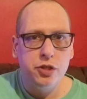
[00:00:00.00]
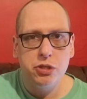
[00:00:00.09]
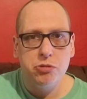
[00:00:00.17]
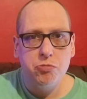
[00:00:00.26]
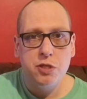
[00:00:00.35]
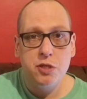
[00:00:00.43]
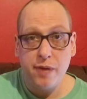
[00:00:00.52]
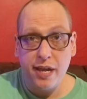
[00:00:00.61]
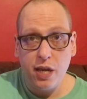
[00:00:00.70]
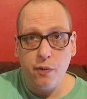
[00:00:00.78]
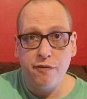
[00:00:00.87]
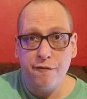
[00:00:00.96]
Just
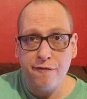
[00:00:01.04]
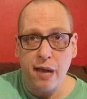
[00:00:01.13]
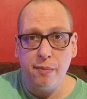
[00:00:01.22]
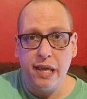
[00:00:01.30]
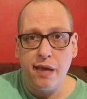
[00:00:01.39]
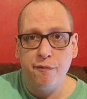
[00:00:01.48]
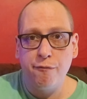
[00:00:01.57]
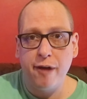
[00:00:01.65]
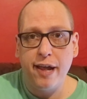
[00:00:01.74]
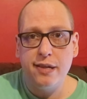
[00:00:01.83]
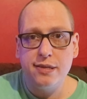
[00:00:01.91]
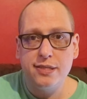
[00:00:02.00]
spend it with your family and
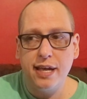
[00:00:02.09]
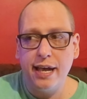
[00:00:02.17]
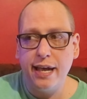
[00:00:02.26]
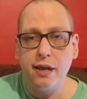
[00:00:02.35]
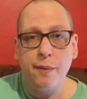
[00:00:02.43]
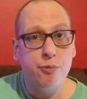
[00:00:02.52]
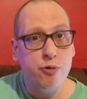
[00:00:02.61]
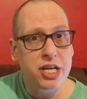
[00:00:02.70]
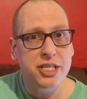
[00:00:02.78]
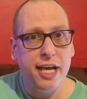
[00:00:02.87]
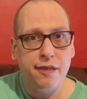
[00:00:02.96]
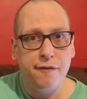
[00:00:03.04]
friends and
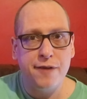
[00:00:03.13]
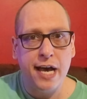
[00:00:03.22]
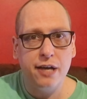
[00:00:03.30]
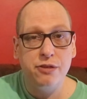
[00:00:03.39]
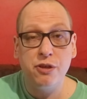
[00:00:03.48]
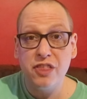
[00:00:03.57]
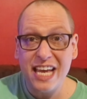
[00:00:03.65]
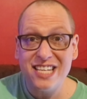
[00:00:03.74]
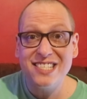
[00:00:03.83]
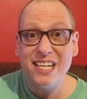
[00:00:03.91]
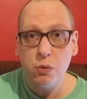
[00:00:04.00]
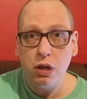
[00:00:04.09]
appreciate the fact that they
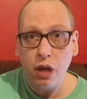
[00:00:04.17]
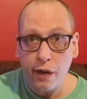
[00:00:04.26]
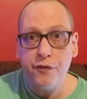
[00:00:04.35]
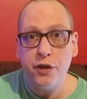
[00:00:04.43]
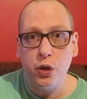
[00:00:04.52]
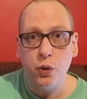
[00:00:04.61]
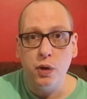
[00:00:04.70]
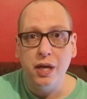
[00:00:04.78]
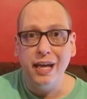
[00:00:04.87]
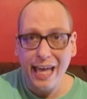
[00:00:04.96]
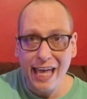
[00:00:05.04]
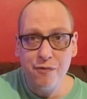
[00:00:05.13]
still love you,
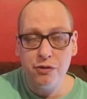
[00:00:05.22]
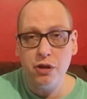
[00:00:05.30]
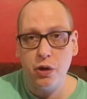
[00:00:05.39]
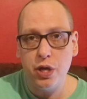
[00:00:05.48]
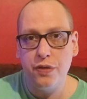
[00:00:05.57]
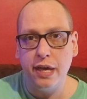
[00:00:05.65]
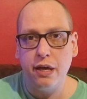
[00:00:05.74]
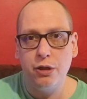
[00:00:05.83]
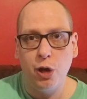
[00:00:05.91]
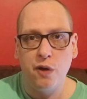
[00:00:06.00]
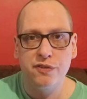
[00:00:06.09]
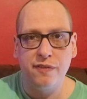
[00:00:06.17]
even though you think
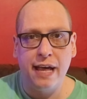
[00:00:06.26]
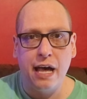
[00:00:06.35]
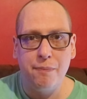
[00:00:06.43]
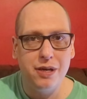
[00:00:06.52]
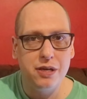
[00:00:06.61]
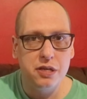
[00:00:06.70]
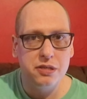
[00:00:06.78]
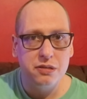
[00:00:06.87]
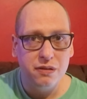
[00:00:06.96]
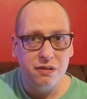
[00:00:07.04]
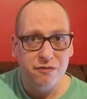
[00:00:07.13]
the Earth's flat, because,